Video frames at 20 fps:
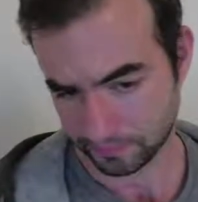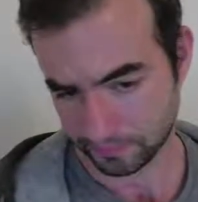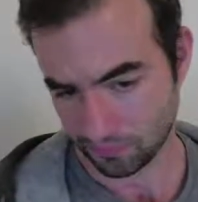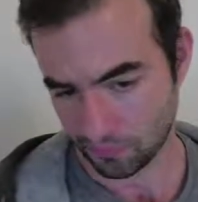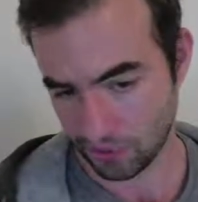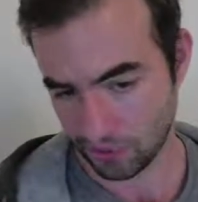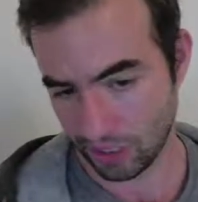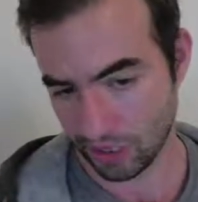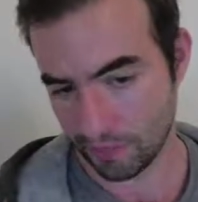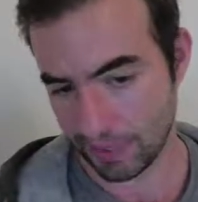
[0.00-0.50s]

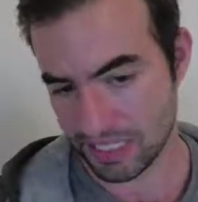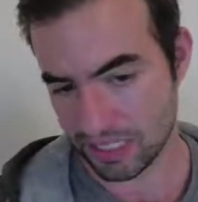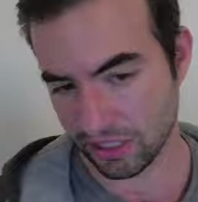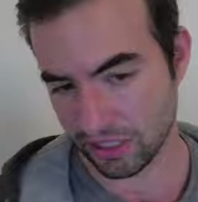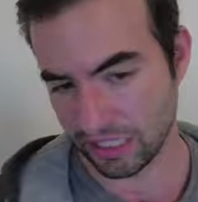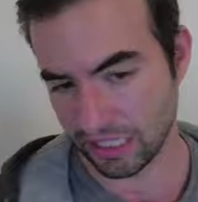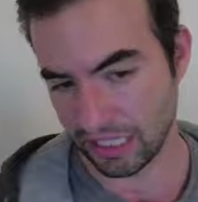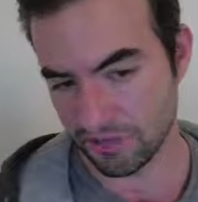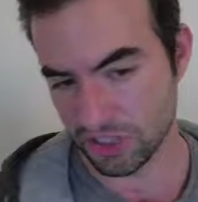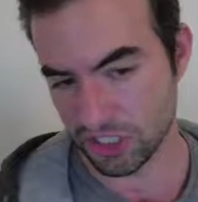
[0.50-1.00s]
And it
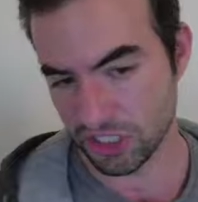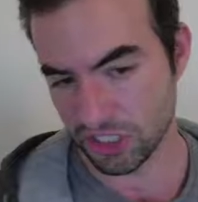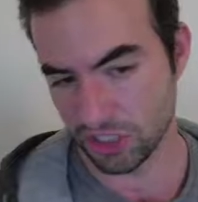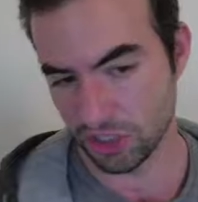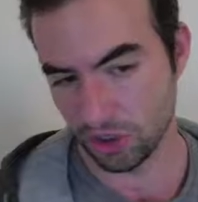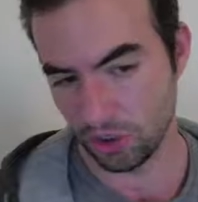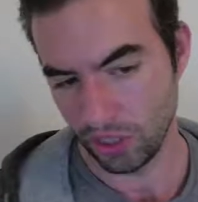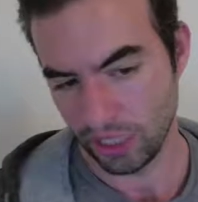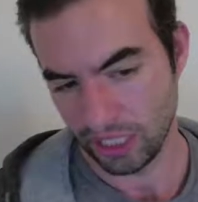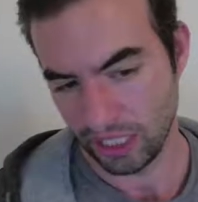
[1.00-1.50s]
basically gives
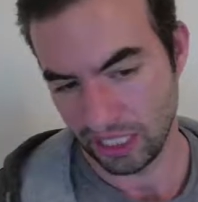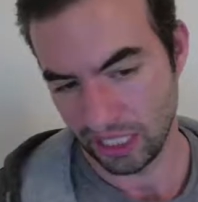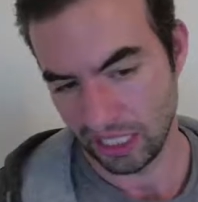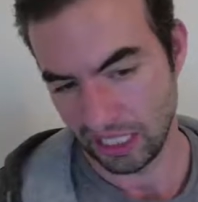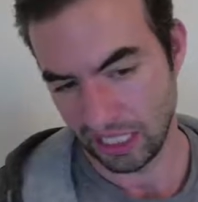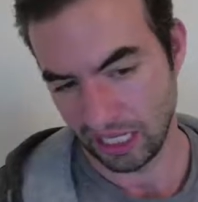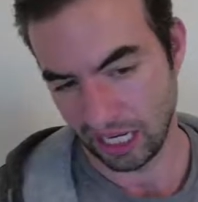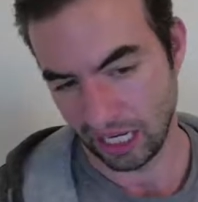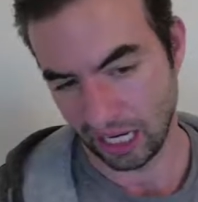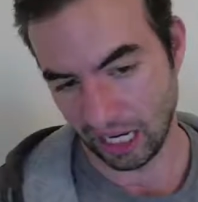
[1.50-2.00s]
you
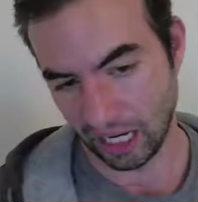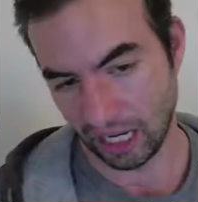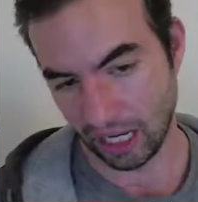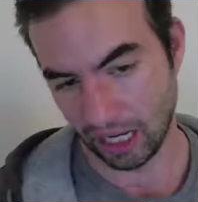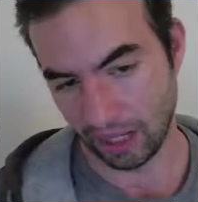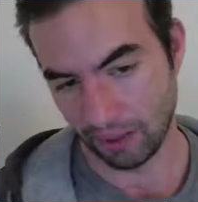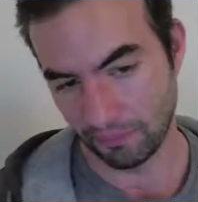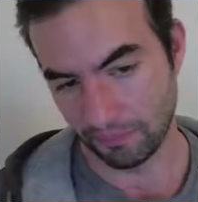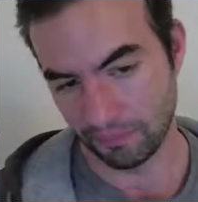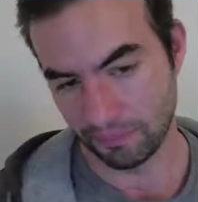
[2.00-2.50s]

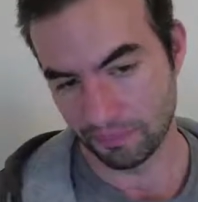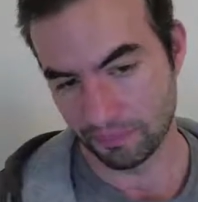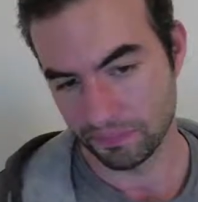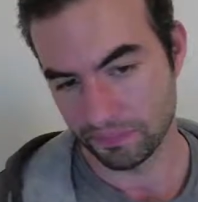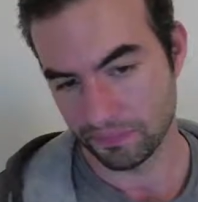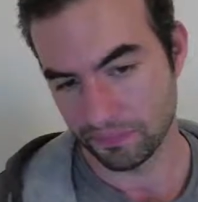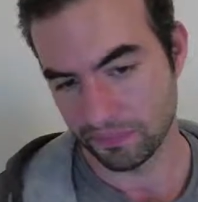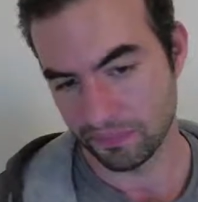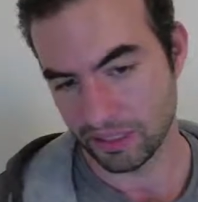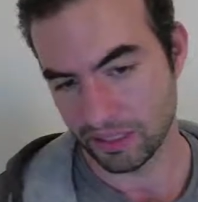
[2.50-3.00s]
um,
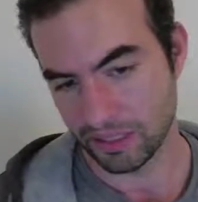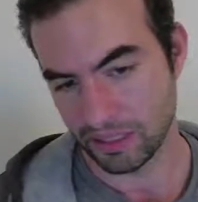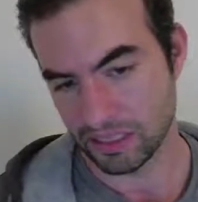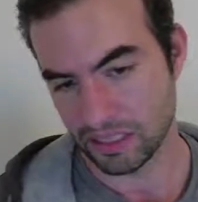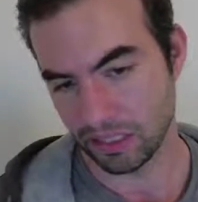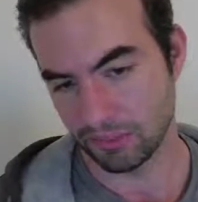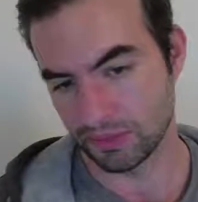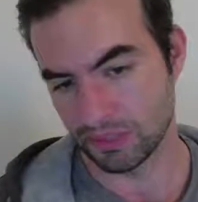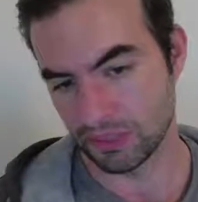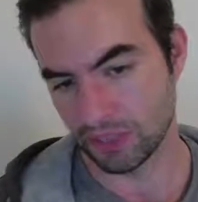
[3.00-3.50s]

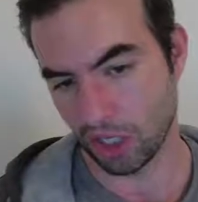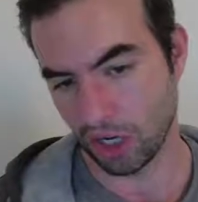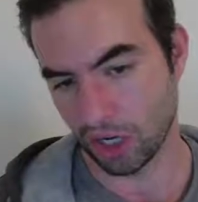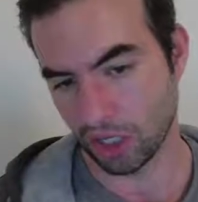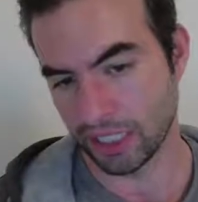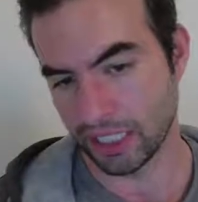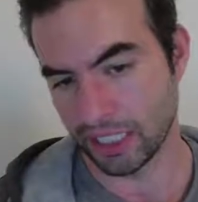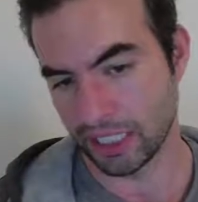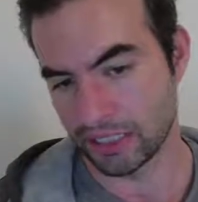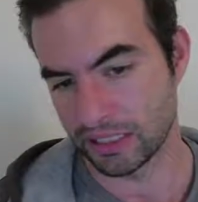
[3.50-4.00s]
some
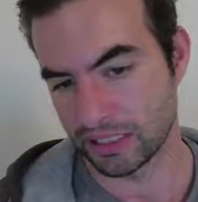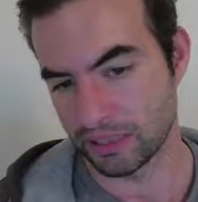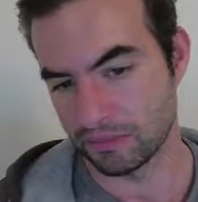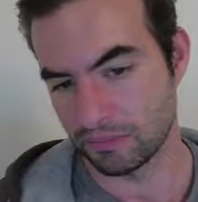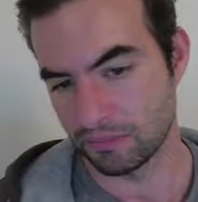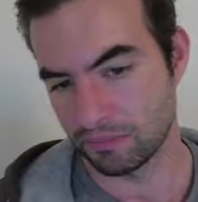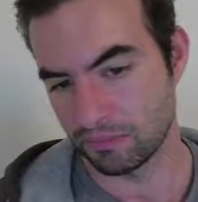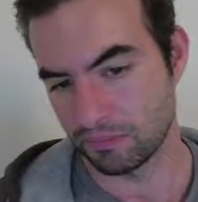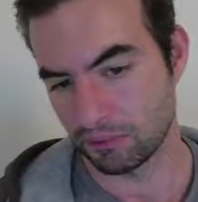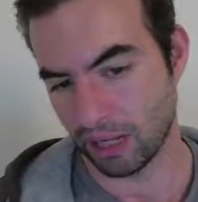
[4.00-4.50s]
target
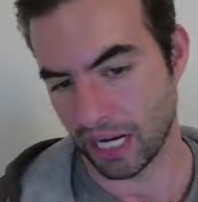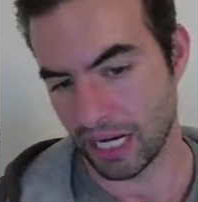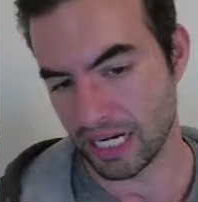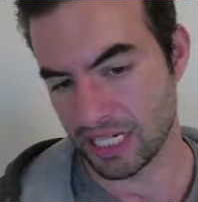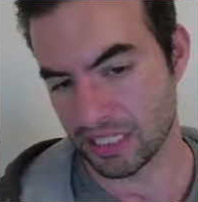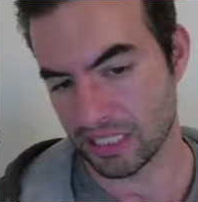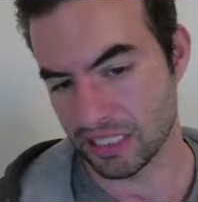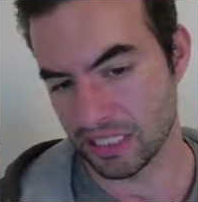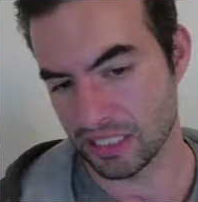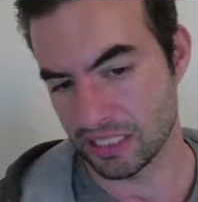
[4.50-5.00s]

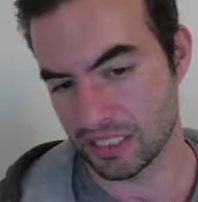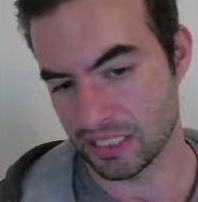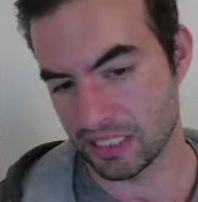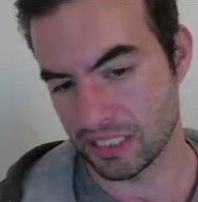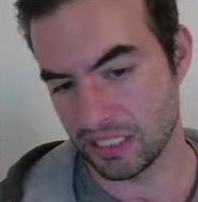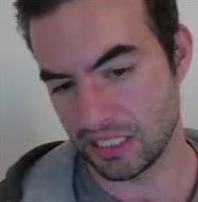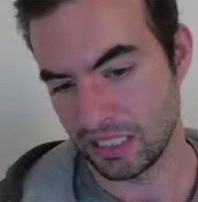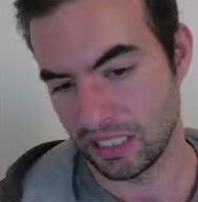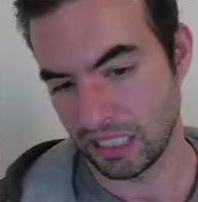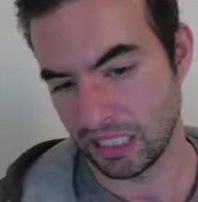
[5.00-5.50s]
prices.